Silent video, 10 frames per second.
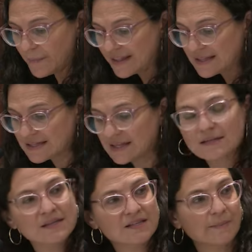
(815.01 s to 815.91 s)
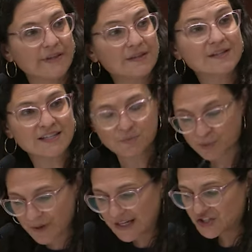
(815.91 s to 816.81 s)
by the cynicism and the
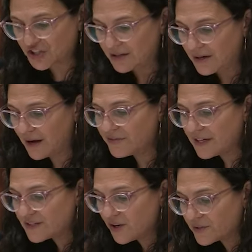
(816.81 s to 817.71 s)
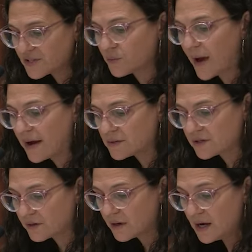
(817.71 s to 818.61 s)
desperation of the adults around
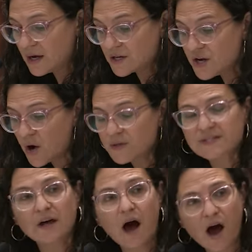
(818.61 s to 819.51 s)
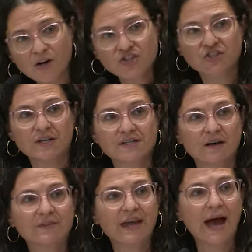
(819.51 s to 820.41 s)
her, knows the harshness
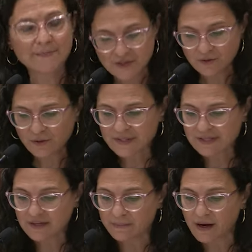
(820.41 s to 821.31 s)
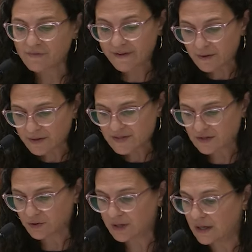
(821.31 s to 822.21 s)
of the absolutism of Pharaoh's
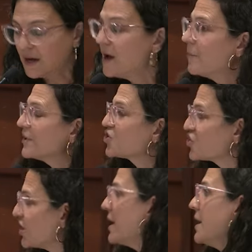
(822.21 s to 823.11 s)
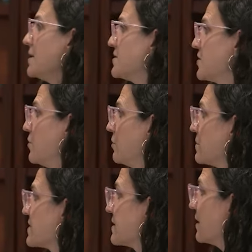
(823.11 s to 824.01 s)
decree, but she
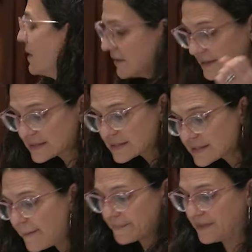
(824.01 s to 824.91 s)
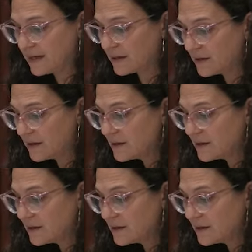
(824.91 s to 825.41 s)
assumes that something